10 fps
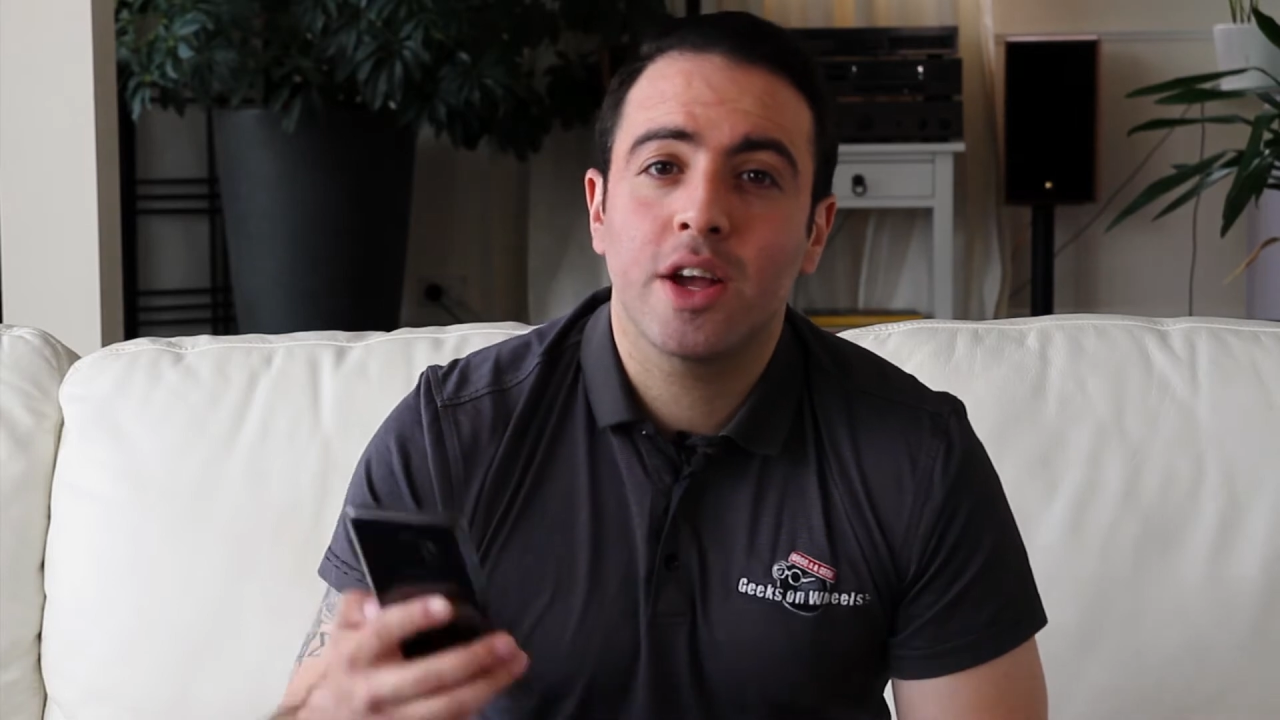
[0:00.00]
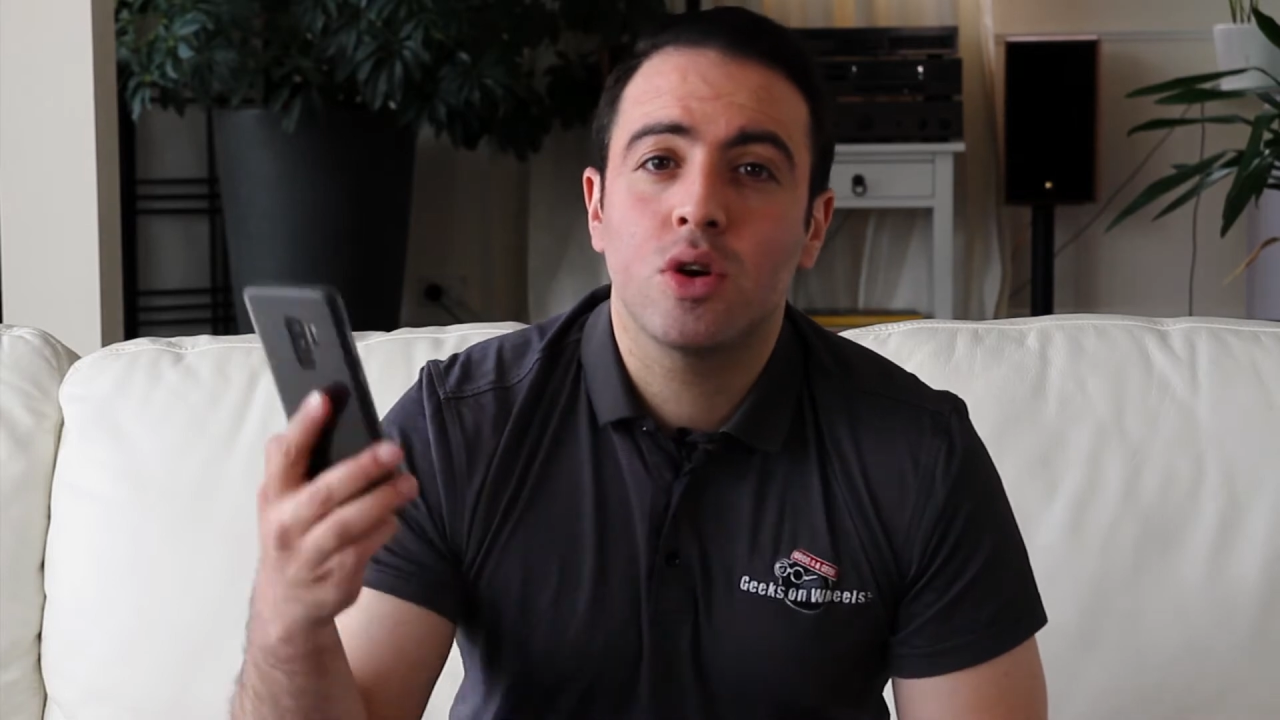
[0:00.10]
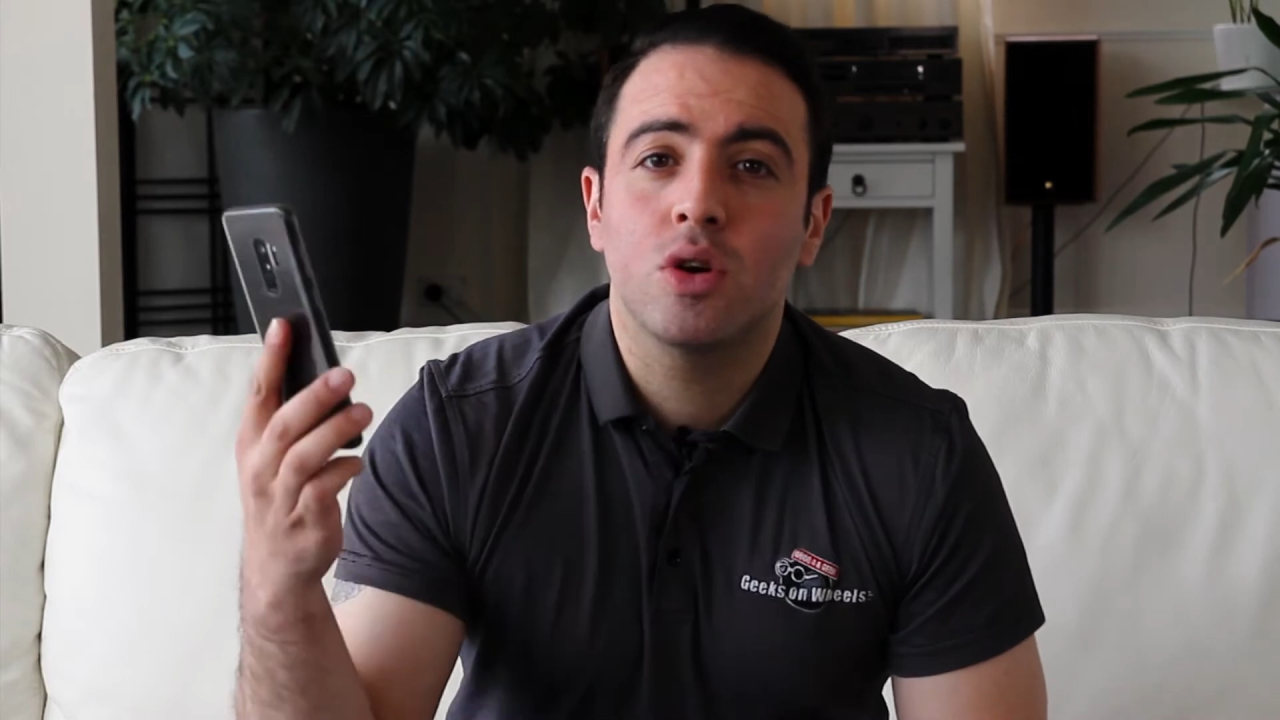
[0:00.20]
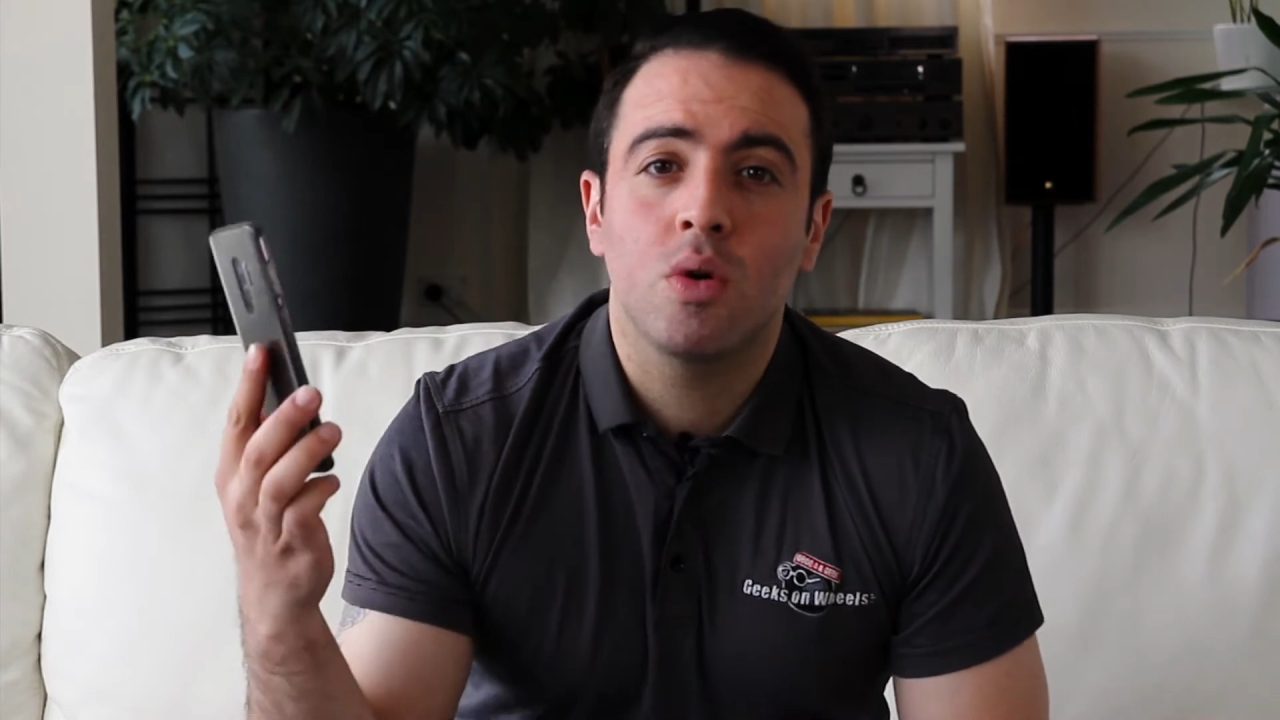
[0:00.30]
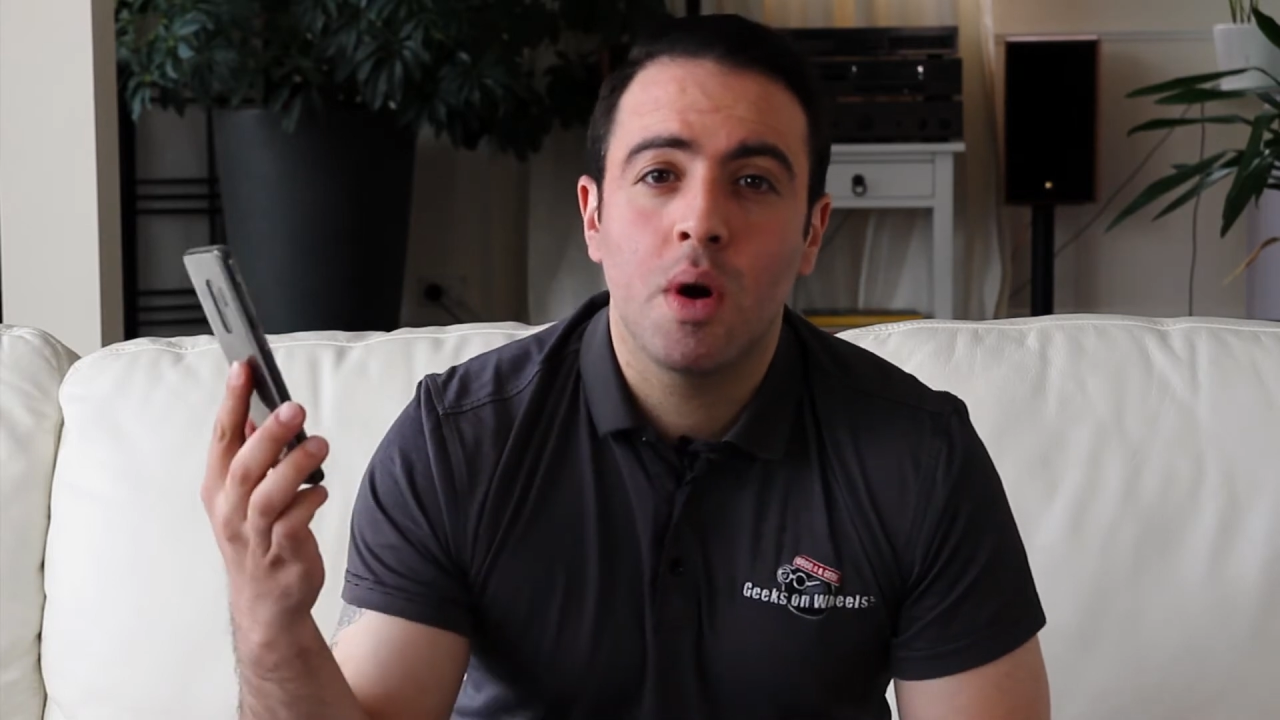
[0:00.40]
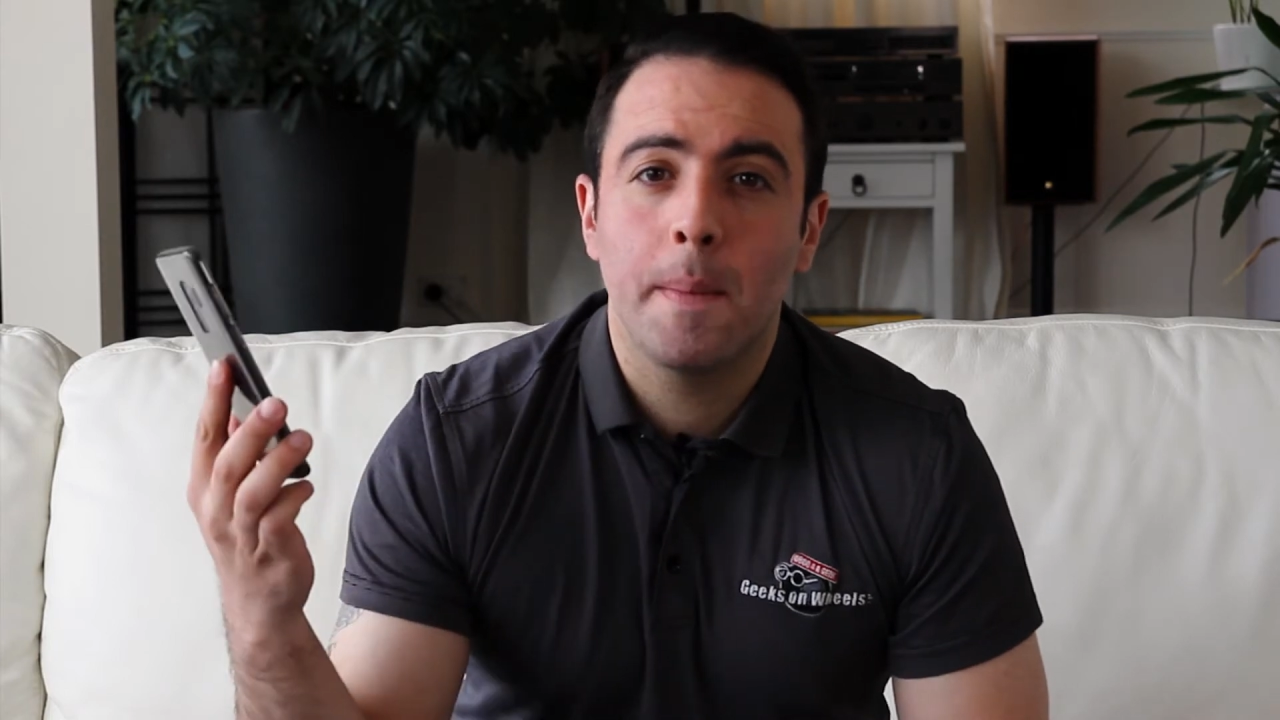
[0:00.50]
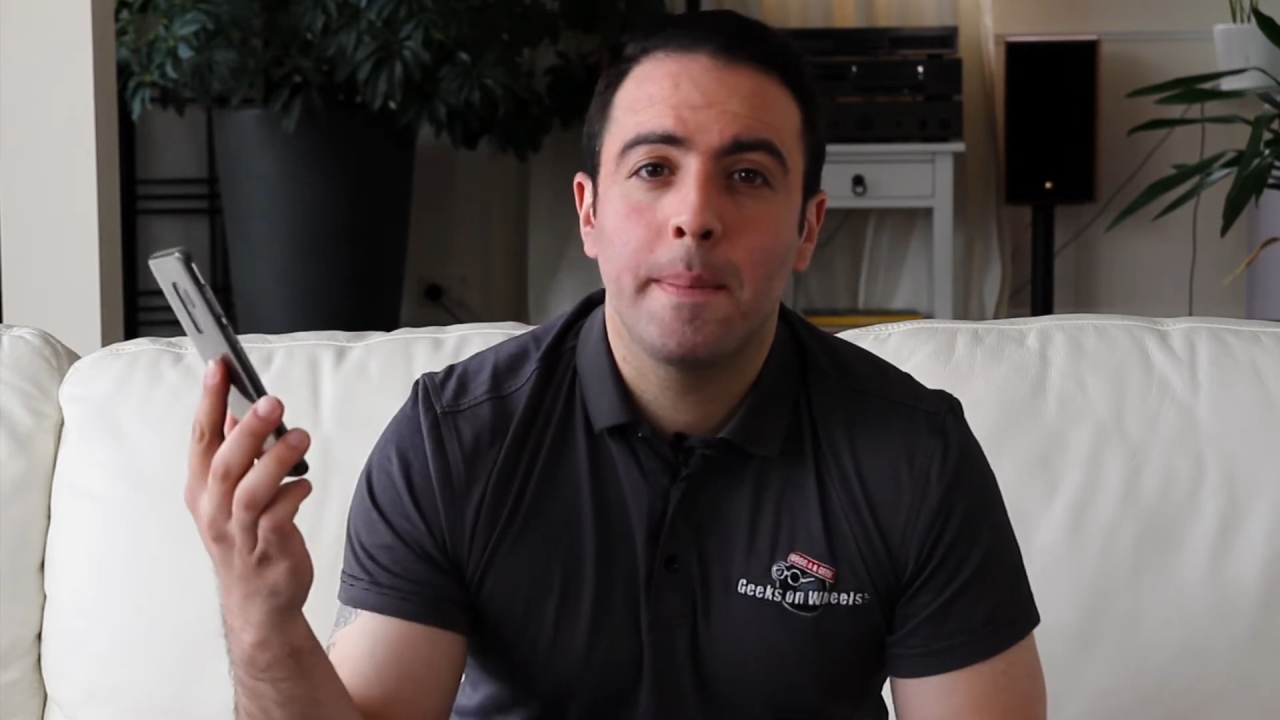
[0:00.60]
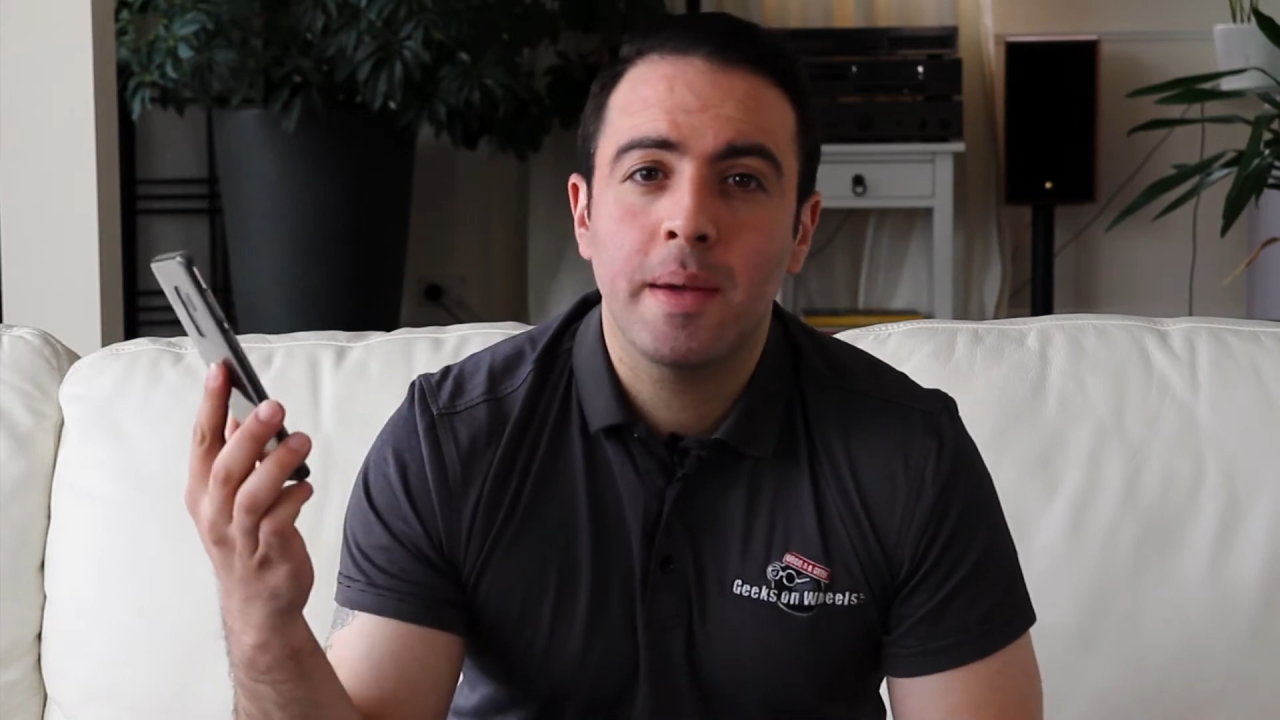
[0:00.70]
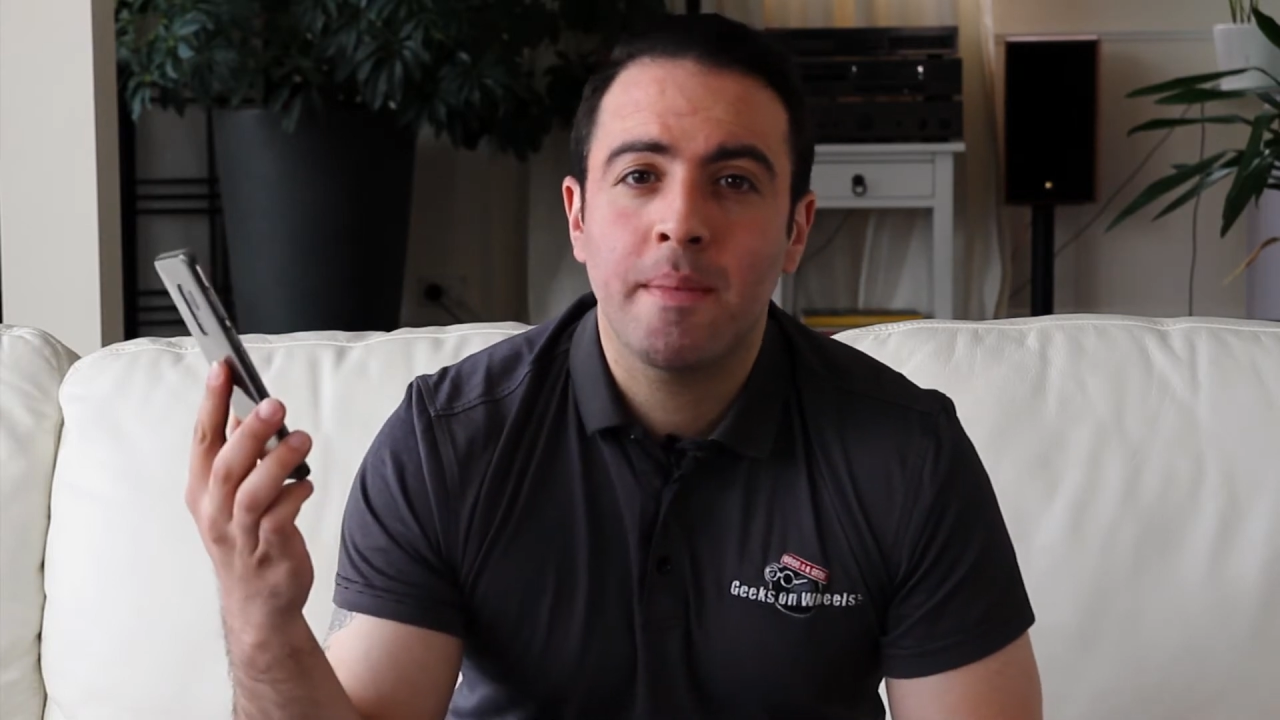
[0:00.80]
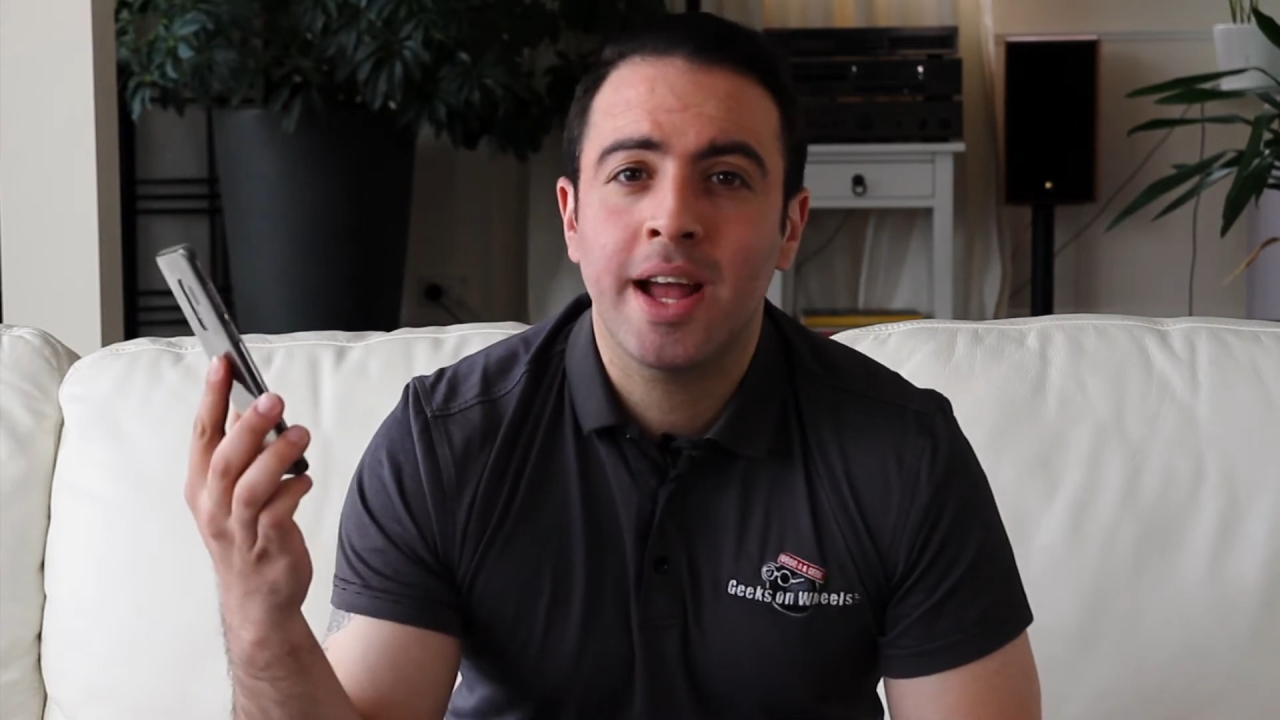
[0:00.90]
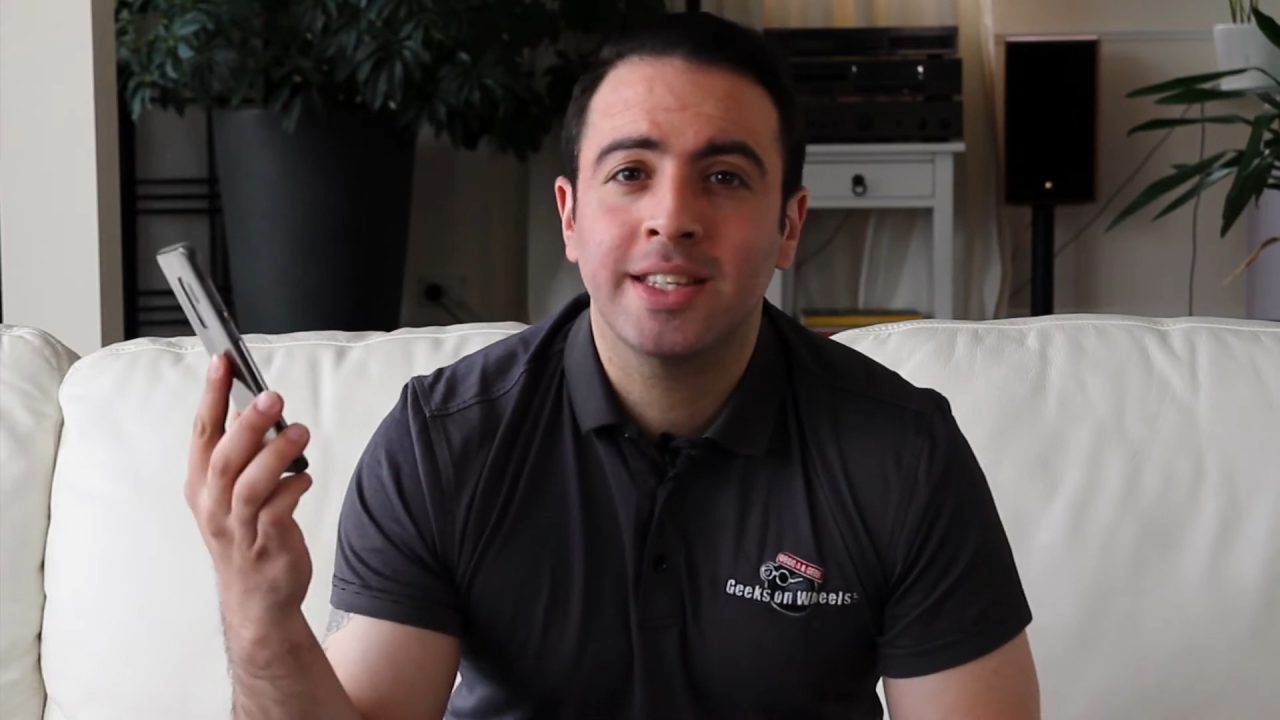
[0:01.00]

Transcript: Google, be my